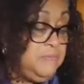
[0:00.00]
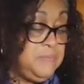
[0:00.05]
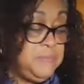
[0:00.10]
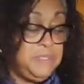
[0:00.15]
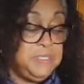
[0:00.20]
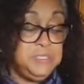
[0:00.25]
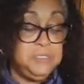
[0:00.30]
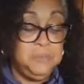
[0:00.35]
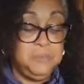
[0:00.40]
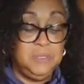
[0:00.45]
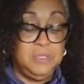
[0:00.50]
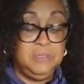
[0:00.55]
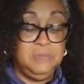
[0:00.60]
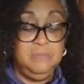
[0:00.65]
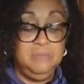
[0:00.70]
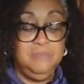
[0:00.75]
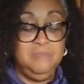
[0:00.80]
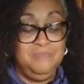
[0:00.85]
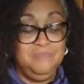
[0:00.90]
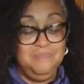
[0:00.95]
This
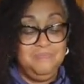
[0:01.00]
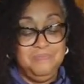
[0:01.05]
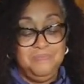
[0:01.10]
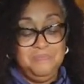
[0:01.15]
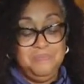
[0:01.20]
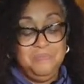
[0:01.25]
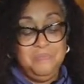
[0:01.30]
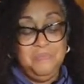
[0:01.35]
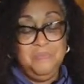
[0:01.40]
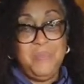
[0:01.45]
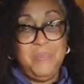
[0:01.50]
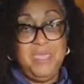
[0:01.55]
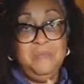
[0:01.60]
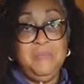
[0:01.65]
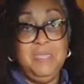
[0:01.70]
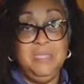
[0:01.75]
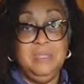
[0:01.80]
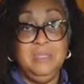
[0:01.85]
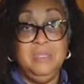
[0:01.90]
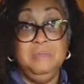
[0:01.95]
one
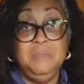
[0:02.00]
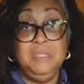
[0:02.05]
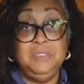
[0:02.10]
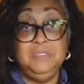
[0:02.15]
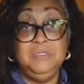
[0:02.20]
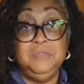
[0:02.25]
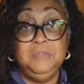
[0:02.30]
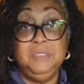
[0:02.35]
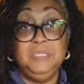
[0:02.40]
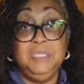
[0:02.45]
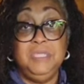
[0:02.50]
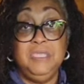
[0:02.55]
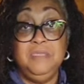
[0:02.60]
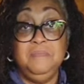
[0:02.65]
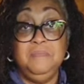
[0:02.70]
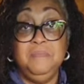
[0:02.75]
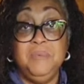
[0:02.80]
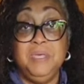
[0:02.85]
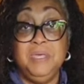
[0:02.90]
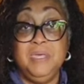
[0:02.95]
may be a little bit too
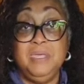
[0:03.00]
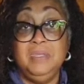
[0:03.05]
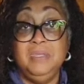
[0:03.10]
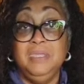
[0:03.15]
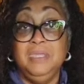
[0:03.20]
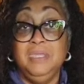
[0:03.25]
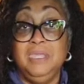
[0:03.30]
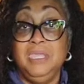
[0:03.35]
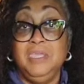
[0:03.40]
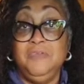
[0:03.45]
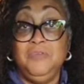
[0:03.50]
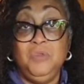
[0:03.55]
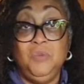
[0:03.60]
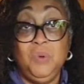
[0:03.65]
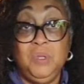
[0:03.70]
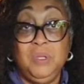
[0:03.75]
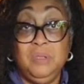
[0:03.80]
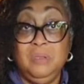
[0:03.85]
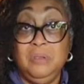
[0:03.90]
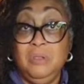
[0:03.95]
deep, but if
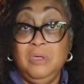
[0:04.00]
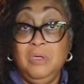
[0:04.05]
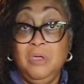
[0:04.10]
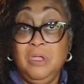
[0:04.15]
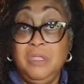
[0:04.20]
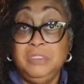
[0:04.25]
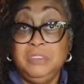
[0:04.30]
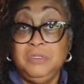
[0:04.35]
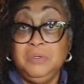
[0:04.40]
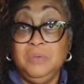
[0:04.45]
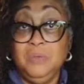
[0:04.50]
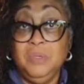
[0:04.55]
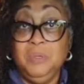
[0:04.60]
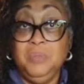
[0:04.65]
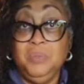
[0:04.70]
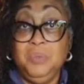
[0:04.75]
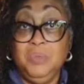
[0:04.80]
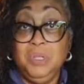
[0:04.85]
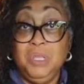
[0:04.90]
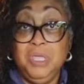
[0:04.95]
you want a large
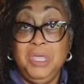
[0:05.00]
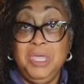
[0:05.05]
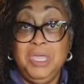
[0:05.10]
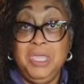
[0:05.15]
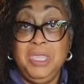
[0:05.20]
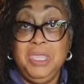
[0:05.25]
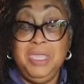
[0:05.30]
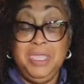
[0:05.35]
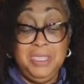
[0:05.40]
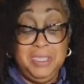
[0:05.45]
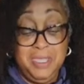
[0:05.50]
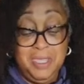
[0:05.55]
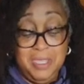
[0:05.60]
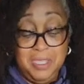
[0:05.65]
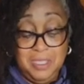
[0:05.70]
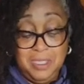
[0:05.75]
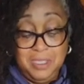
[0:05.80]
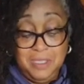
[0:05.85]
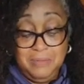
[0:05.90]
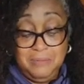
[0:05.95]
creme brulee
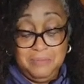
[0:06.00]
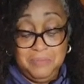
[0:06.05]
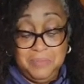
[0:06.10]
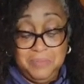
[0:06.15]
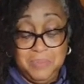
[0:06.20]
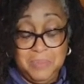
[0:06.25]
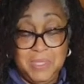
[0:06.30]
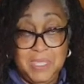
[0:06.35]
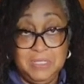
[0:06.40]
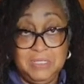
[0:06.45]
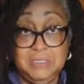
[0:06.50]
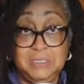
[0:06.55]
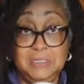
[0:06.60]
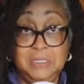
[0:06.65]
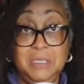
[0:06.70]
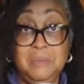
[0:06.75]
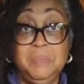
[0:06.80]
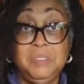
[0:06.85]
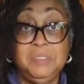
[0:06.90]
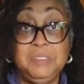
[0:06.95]
that's
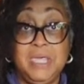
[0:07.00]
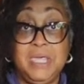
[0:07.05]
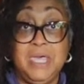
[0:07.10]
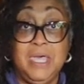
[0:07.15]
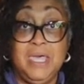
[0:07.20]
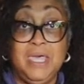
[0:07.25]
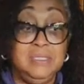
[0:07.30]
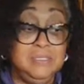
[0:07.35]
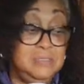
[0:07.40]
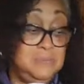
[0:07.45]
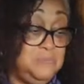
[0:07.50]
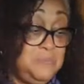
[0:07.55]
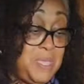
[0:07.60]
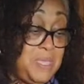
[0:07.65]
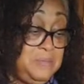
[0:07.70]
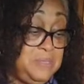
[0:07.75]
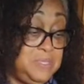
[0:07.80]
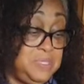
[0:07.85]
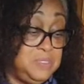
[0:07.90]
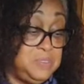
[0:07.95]
double sized,
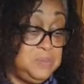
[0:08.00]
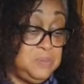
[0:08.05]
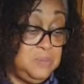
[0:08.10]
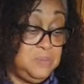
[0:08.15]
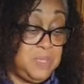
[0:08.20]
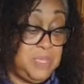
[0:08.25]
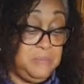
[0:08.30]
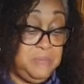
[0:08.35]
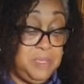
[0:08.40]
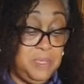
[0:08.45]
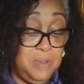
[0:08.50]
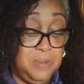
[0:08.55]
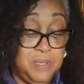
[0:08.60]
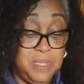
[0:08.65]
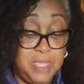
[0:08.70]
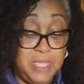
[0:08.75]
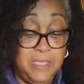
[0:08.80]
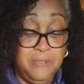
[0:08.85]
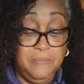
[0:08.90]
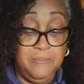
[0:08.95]
maybe this one may be
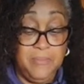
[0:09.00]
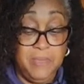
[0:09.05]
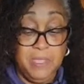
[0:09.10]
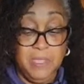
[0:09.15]
okay.